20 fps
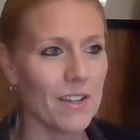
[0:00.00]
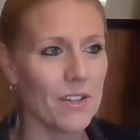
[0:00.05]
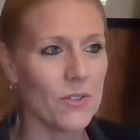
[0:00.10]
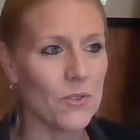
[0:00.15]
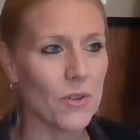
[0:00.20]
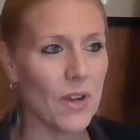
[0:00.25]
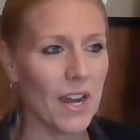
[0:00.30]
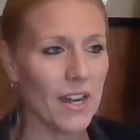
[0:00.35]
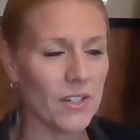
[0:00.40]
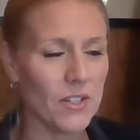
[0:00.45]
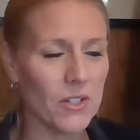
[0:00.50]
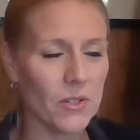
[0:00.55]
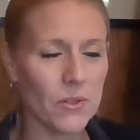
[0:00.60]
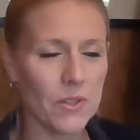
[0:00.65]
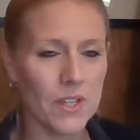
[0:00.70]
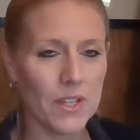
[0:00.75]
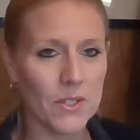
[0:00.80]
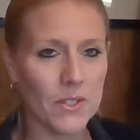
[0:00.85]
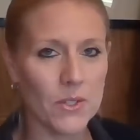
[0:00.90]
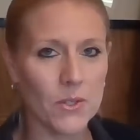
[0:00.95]
try to do
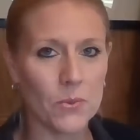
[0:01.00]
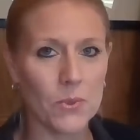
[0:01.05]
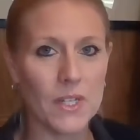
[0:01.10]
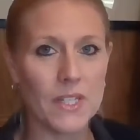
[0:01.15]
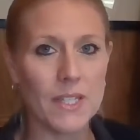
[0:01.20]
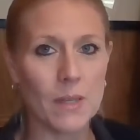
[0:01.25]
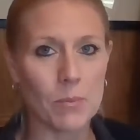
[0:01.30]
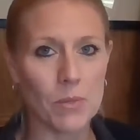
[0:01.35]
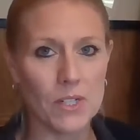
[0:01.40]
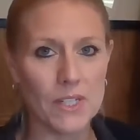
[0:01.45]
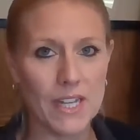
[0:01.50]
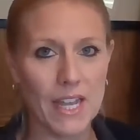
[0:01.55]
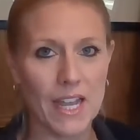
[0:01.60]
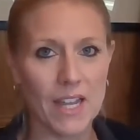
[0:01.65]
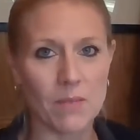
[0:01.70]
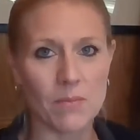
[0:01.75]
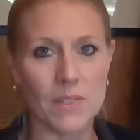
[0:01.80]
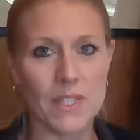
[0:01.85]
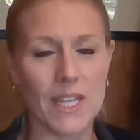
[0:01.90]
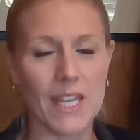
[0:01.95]
this 3 separate
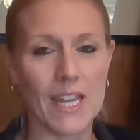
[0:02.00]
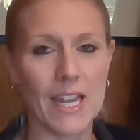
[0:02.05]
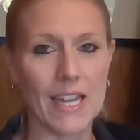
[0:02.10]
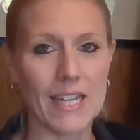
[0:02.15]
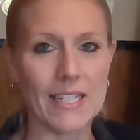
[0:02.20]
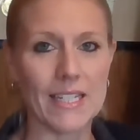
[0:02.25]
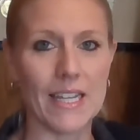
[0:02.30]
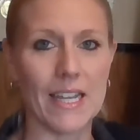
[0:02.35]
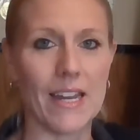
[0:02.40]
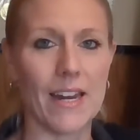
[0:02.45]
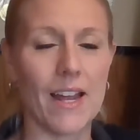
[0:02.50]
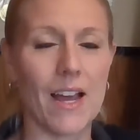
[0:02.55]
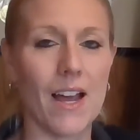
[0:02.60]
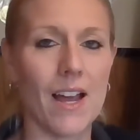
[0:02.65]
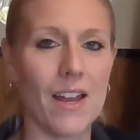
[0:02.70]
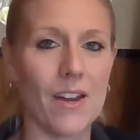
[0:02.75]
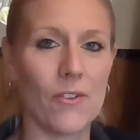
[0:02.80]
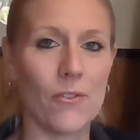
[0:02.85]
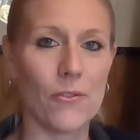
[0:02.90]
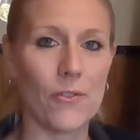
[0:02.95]
times like I did
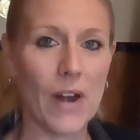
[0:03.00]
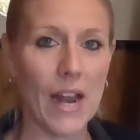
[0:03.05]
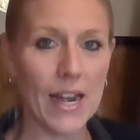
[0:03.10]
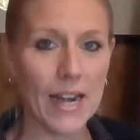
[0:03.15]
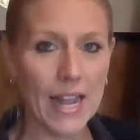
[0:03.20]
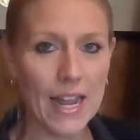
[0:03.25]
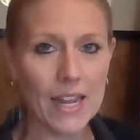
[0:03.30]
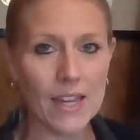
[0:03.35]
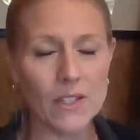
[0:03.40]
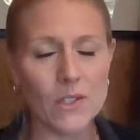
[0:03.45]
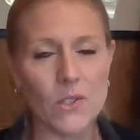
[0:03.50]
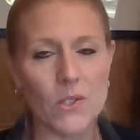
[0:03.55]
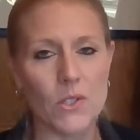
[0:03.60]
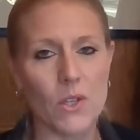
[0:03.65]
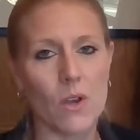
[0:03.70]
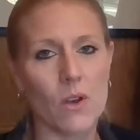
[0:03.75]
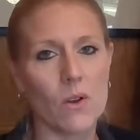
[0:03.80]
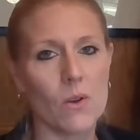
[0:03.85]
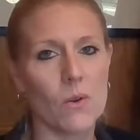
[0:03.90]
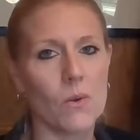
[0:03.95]
on Friday.
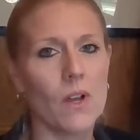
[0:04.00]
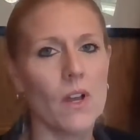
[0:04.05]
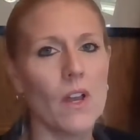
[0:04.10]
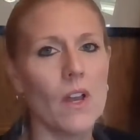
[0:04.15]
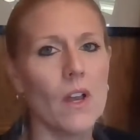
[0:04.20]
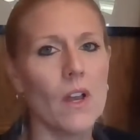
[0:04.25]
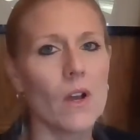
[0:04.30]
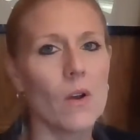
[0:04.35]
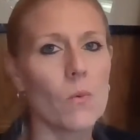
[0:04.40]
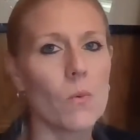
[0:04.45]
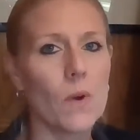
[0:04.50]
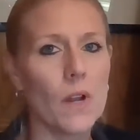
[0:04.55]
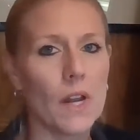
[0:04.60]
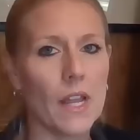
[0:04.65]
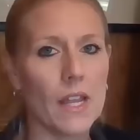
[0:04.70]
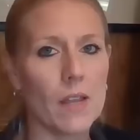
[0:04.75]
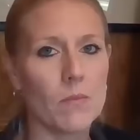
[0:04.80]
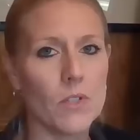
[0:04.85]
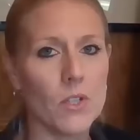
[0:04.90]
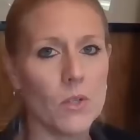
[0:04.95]
So what I
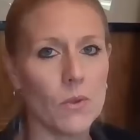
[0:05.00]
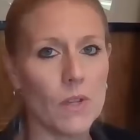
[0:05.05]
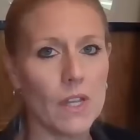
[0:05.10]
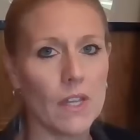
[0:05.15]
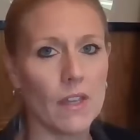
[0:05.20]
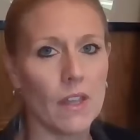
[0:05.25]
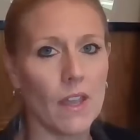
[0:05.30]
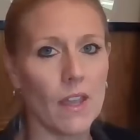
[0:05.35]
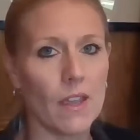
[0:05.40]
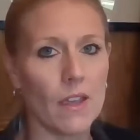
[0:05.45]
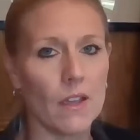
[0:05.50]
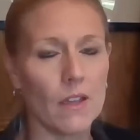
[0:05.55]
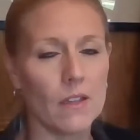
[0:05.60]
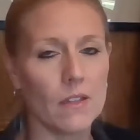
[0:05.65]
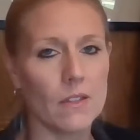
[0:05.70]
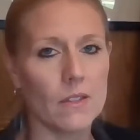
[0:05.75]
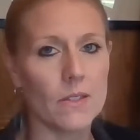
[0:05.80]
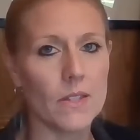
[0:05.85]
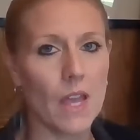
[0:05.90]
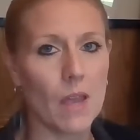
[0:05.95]
am doing
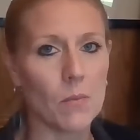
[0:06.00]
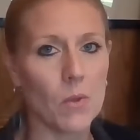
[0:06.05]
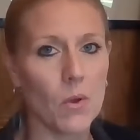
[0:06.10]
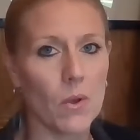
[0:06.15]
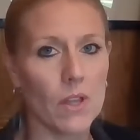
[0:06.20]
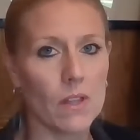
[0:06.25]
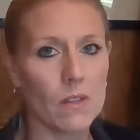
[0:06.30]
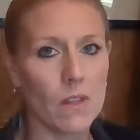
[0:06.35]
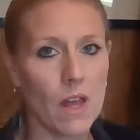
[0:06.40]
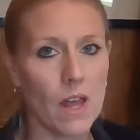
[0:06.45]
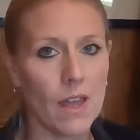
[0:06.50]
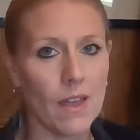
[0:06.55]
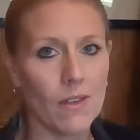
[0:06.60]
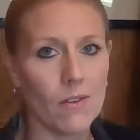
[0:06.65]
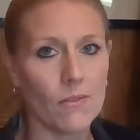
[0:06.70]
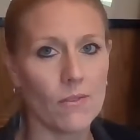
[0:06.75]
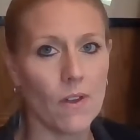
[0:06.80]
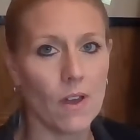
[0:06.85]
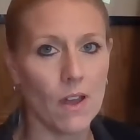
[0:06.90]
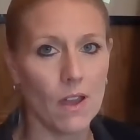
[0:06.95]
is I'm going
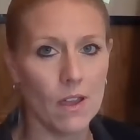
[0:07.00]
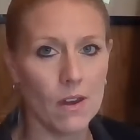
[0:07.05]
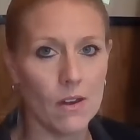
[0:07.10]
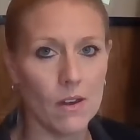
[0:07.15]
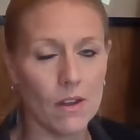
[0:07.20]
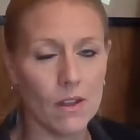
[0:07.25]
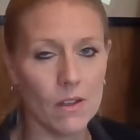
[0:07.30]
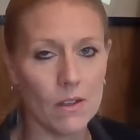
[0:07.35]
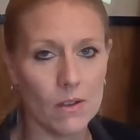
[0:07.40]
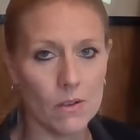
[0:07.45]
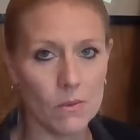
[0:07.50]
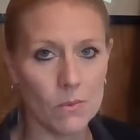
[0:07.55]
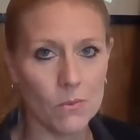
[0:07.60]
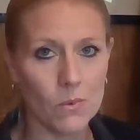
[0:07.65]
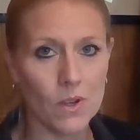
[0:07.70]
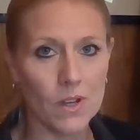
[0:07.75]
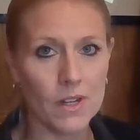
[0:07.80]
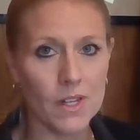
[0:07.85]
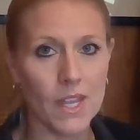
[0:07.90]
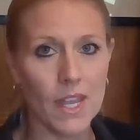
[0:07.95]
live on
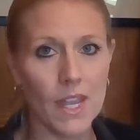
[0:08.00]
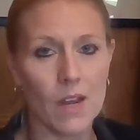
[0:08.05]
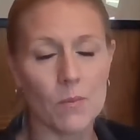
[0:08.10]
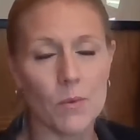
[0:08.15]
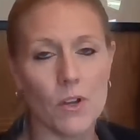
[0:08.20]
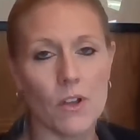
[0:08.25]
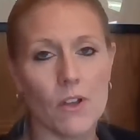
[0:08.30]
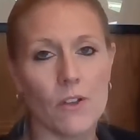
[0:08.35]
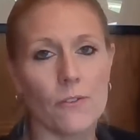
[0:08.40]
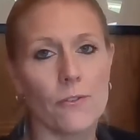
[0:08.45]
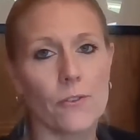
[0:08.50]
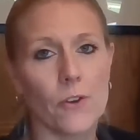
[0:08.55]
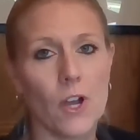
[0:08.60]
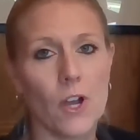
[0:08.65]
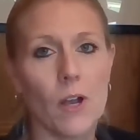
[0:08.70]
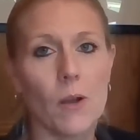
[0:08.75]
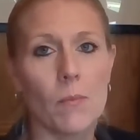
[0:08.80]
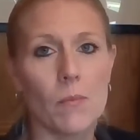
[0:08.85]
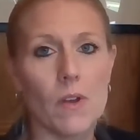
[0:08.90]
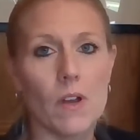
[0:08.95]
one camera
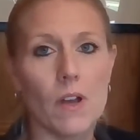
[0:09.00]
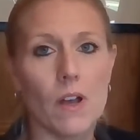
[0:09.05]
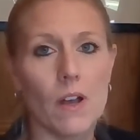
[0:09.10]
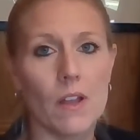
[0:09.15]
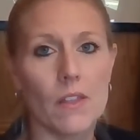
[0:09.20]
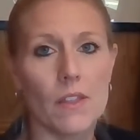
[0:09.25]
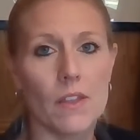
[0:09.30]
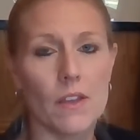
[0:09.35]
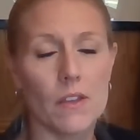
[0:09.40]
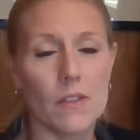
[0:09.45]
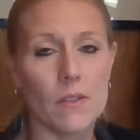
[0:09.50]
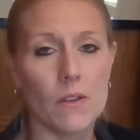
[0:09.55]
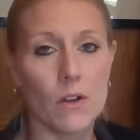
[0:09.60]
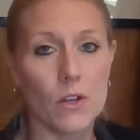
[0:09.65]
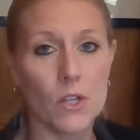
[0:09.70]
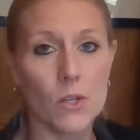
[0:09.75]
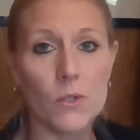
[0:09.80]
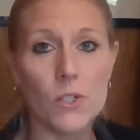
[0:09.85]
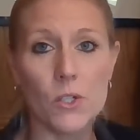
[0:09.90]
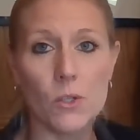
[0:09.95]
from our
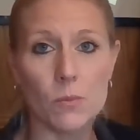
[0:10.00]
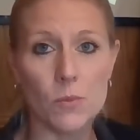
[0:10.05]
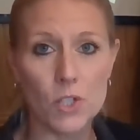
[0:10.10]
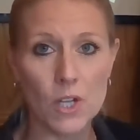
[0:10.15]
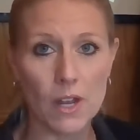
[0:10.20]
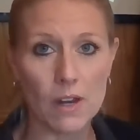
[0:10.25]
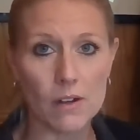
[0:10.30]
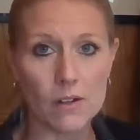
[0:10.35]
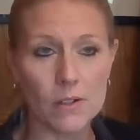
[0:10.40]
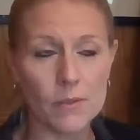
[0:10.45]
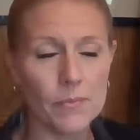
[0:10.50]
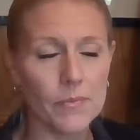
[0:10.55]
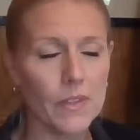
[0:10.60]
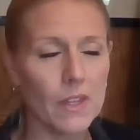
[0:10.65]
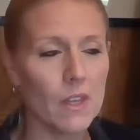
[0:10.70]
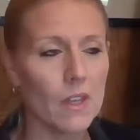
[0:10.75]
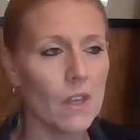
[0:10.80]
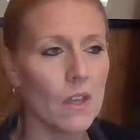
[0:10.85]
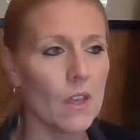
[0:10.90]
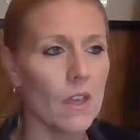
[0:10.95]
YouTube channel
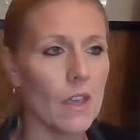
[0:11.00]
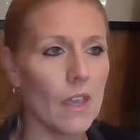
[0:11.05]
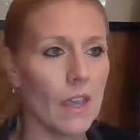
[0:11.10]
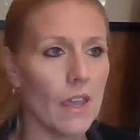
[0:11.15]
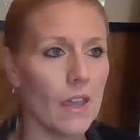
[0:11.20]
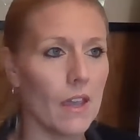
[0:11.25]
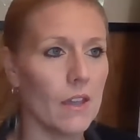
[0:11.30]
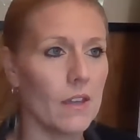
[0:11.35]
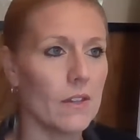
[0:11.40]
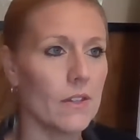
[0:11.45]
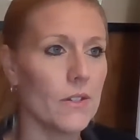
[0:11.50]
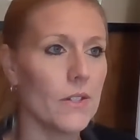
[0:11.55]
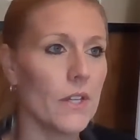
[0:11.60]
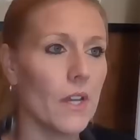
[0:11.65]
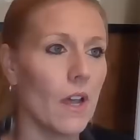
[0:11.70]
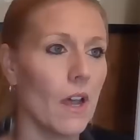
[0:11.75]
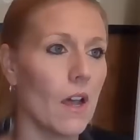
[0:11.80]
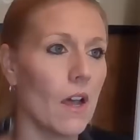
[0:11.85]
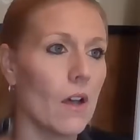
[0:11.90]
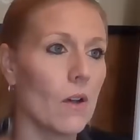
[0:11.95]
and
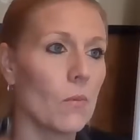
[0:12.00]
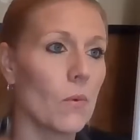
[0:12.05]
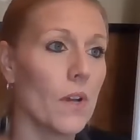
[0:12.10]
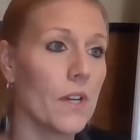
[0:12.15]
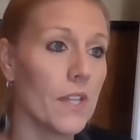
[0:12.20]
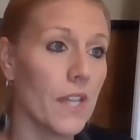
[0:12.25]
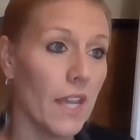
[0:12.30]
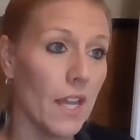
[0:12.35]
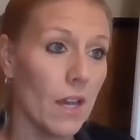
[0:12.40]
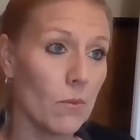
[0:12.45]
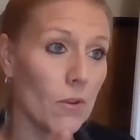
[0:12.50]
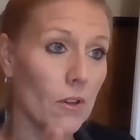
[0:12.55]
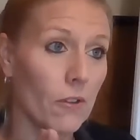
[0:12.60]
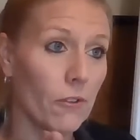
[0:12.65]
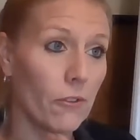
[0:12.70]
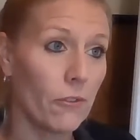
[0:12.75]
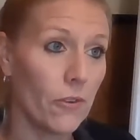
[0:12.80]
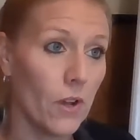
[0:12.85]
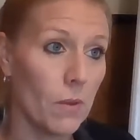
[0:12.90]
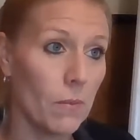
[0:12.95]
one camera
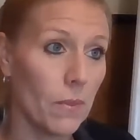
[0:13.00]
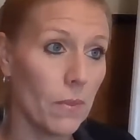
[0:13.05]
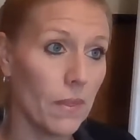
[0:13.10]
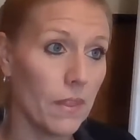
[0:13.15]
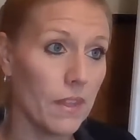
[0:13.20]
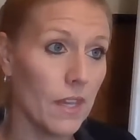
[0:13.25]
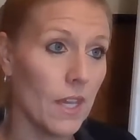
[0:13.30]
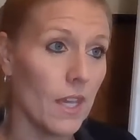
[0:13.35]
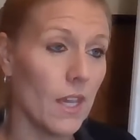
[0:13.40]
from